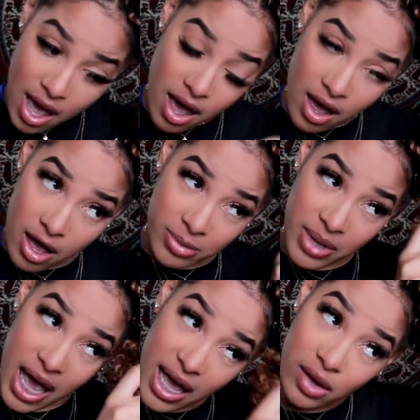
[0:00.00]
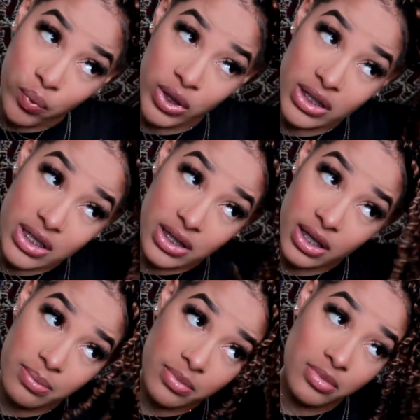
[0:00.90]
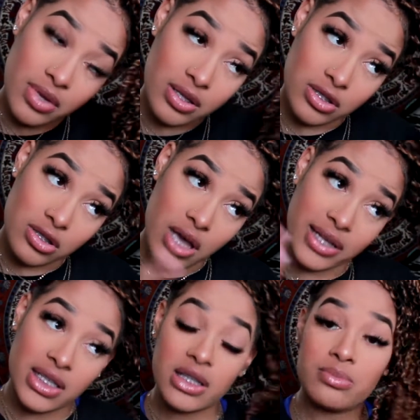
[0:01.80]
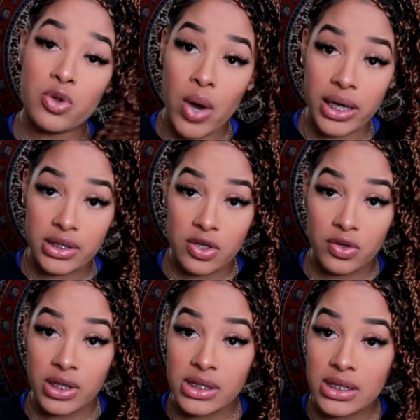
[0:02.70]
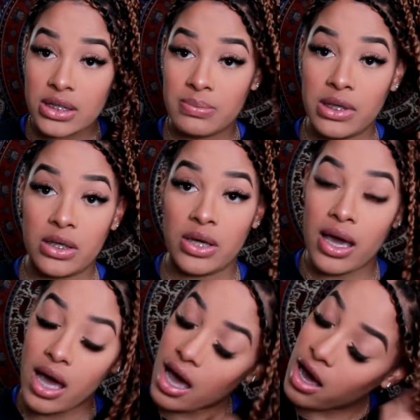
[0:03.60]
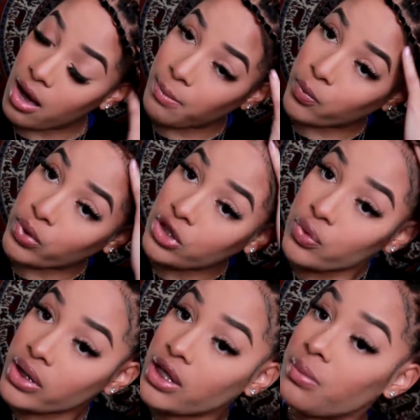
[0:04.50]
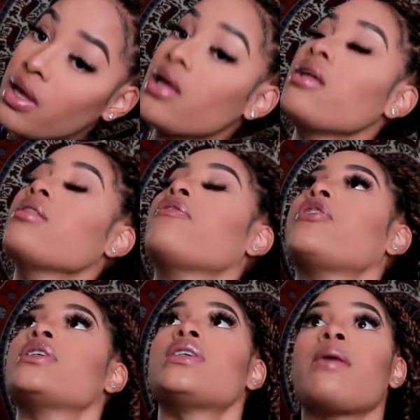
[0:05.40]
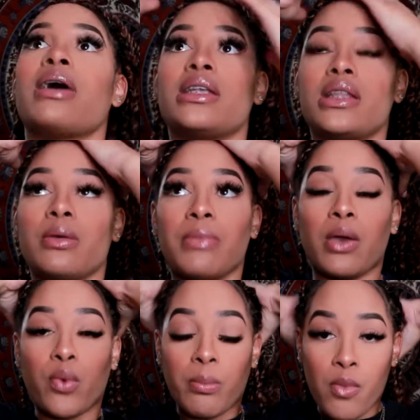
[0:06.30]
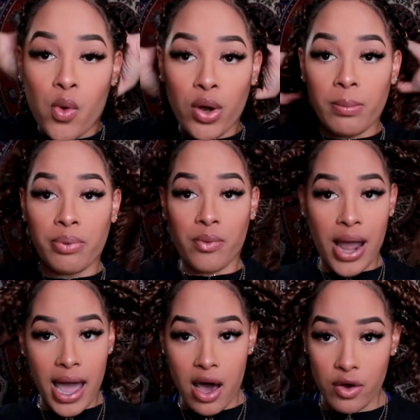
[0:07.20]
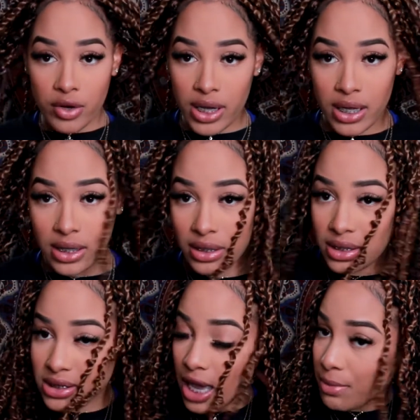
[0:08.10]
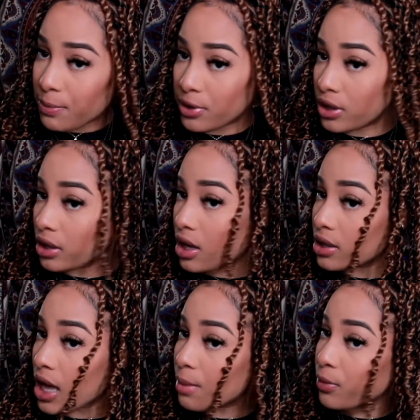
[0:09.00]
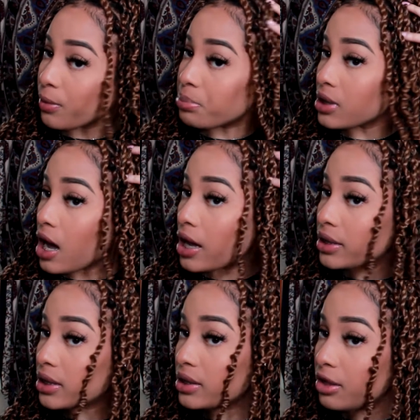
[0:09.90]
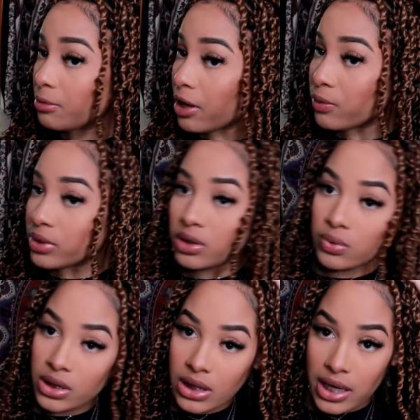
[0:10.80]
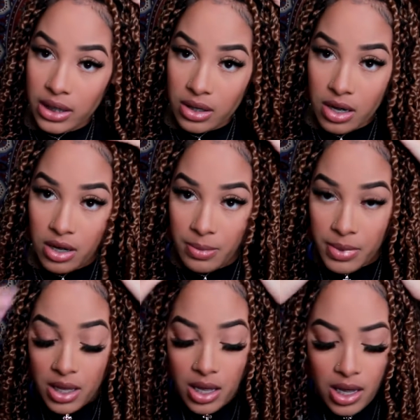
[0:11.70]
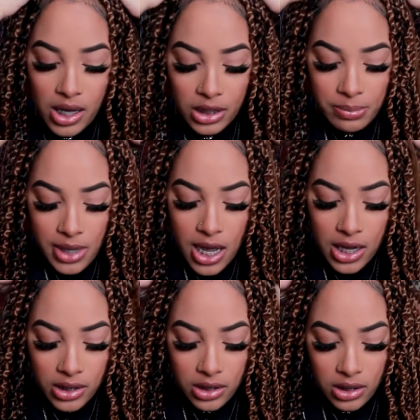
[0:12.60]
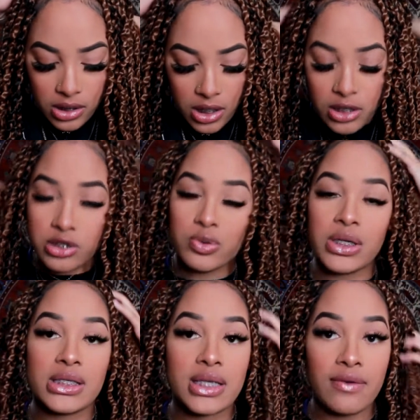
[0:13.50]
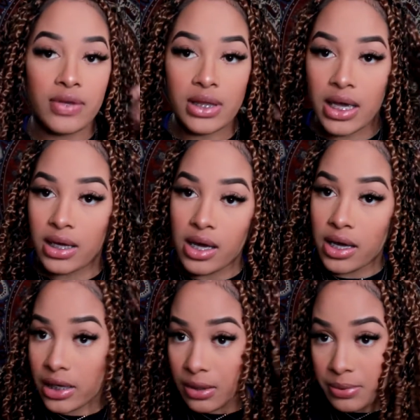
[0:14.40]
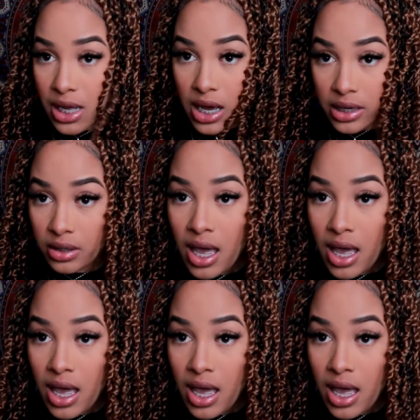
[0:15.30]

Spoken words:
I redid them. I did them twice, so this is me redoing them. The first time I did them, they were more brown, and this time I put a lot more blonde in them. I really like honey blonde, the color 27, like a honey blonde.